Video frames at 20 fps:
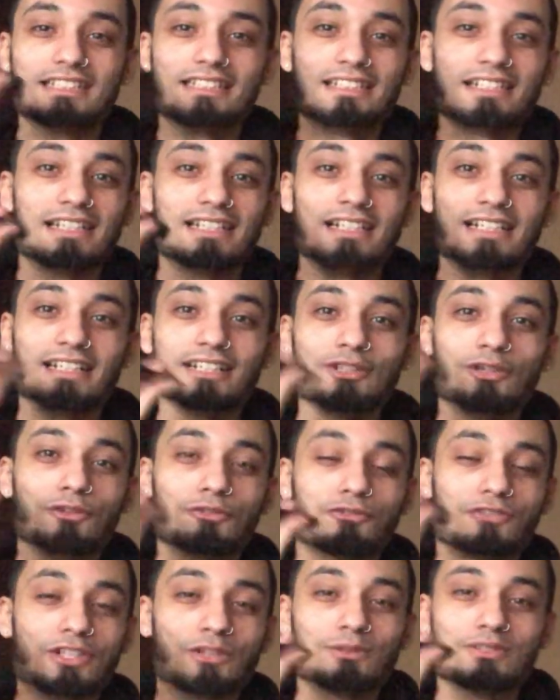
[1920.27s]
and, and, and little
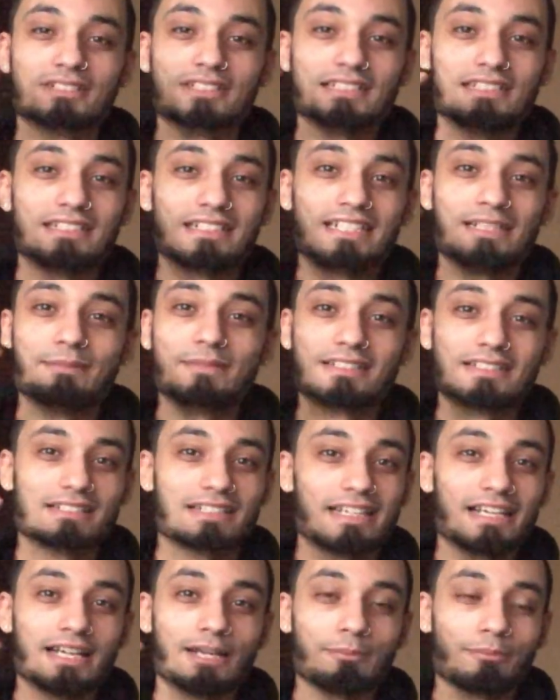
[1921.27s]
frequency demons
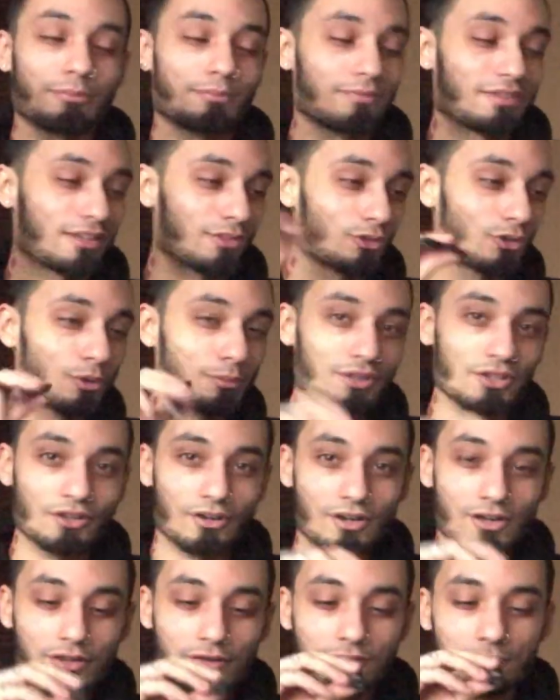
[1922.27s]
can't throw me
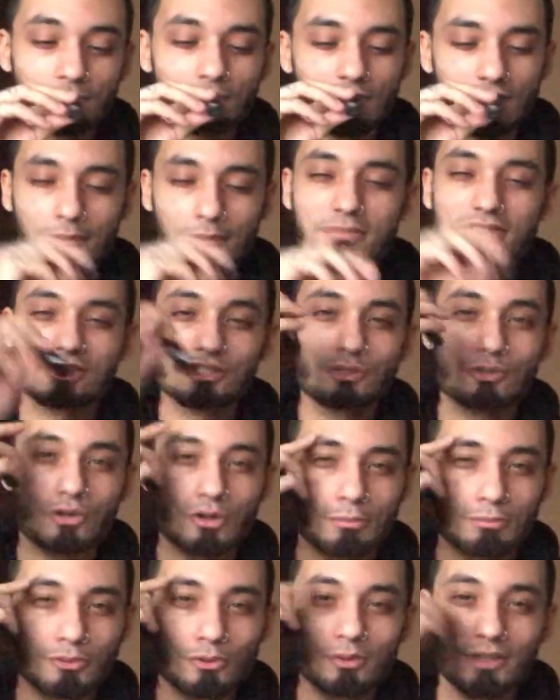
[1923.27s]
off. I'm still
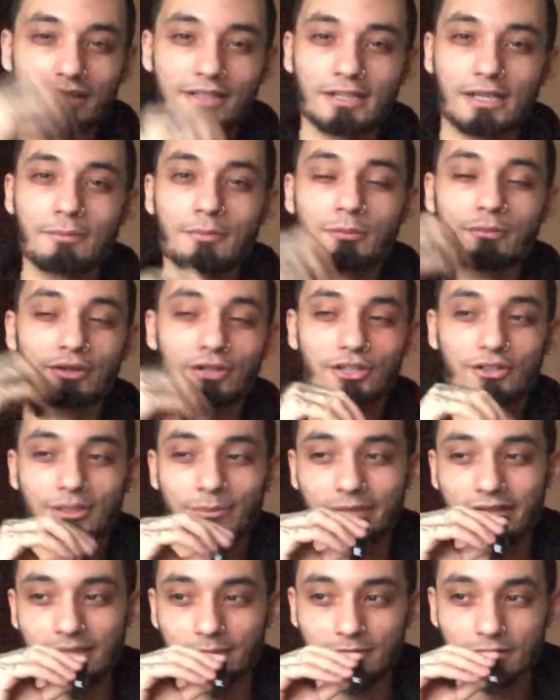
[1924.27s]
on point. I'm a Mercury
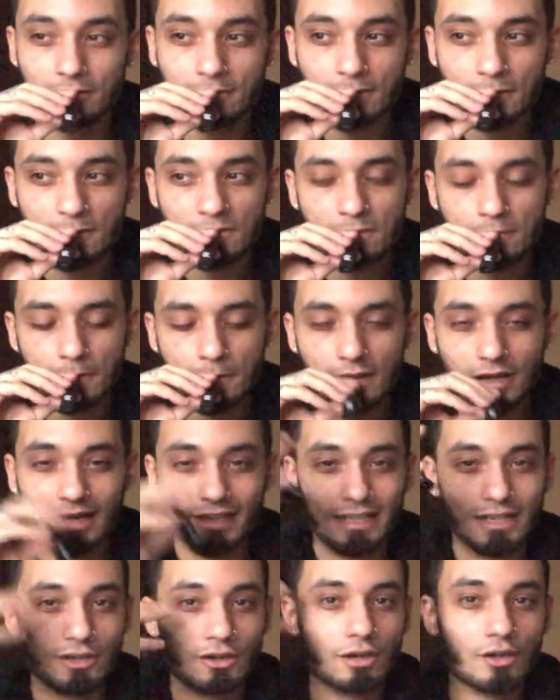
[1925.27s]
baby. I
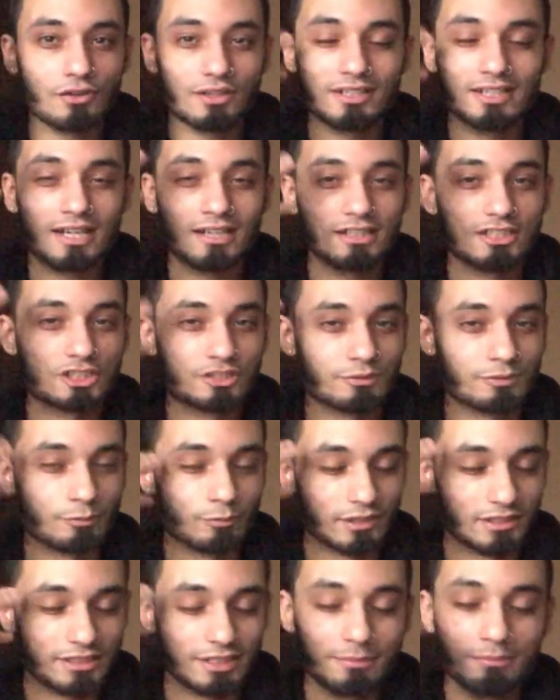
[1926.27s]
got all the knowledge
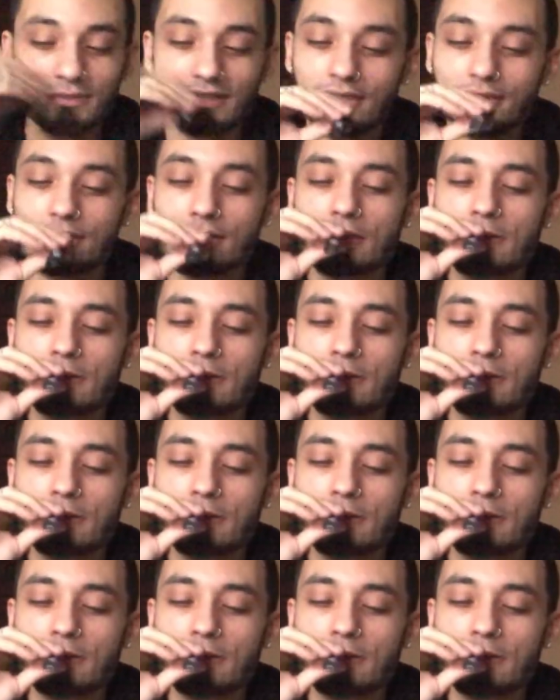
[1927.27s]
within me.